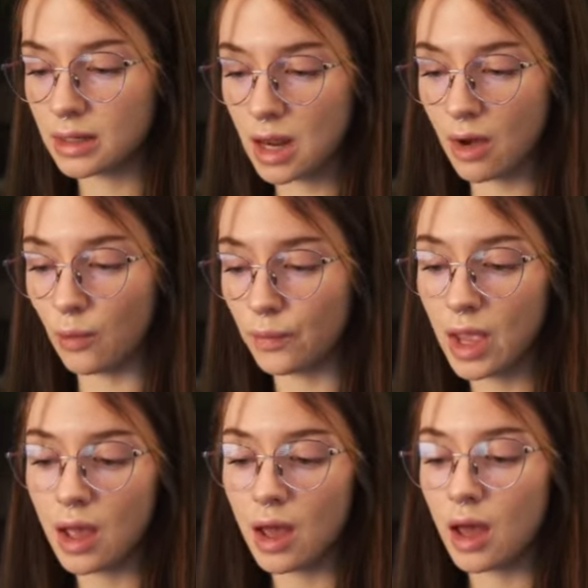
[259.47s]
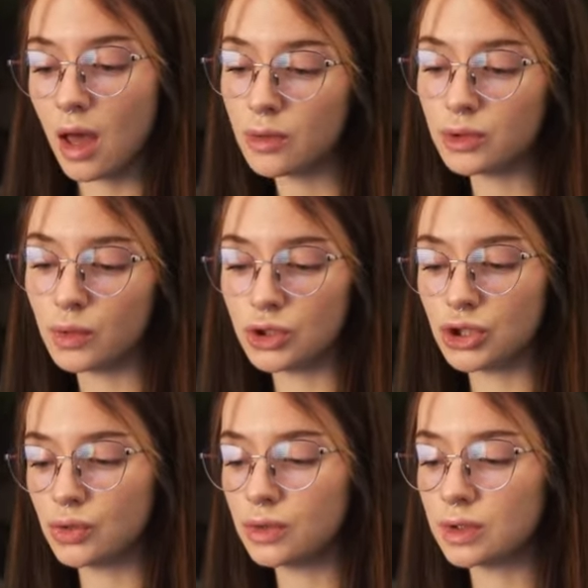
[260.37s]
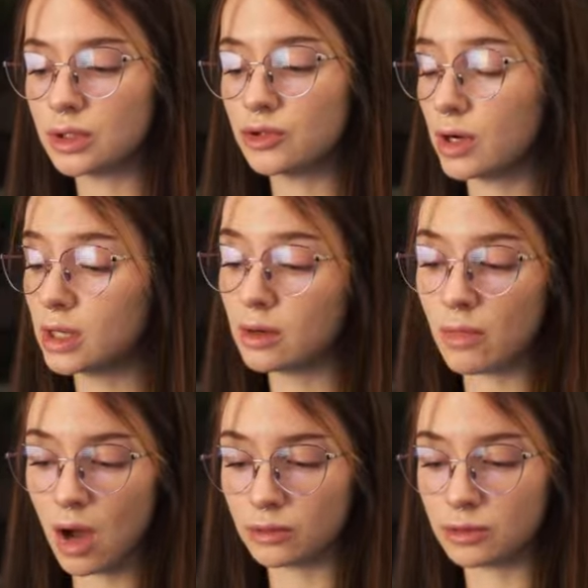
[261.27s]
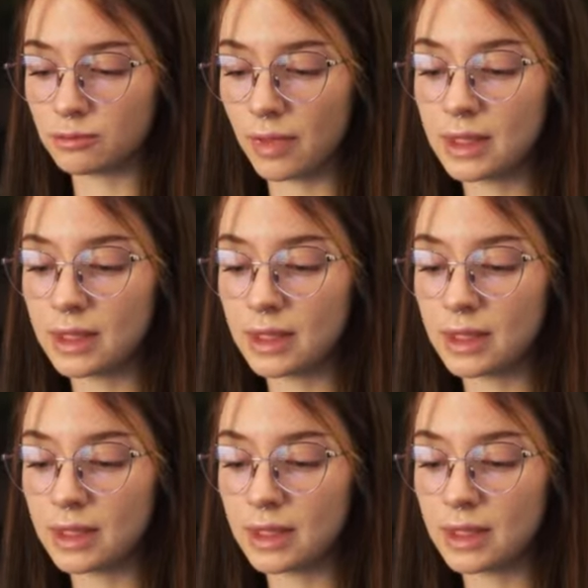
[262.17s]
Now, how do we choose a trade amount?